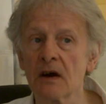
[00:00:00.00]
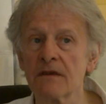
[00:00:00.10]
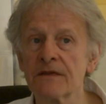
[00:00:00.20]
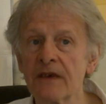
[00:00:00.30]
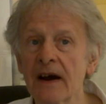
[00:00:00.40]

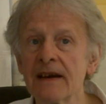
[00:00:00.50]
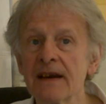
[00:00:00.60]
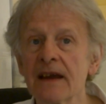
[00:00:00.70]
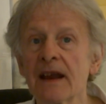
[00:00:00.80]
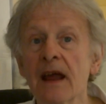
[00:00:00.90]
of
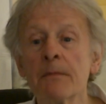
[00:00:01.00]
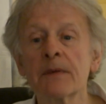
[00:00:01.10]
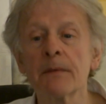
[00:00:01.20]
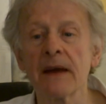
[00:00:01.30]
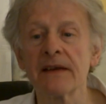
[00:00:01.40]
finding and
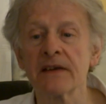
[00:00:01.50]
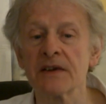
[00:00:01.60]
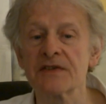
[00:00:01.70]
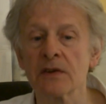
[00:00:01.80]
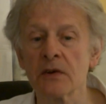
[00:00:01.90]

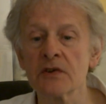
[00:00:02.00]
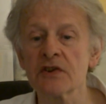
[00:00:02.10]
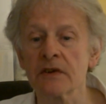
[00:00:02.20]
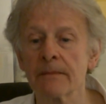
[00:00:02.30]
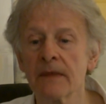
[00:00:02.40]
implementing a
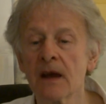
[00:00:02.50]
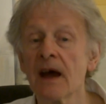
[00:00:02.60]
solution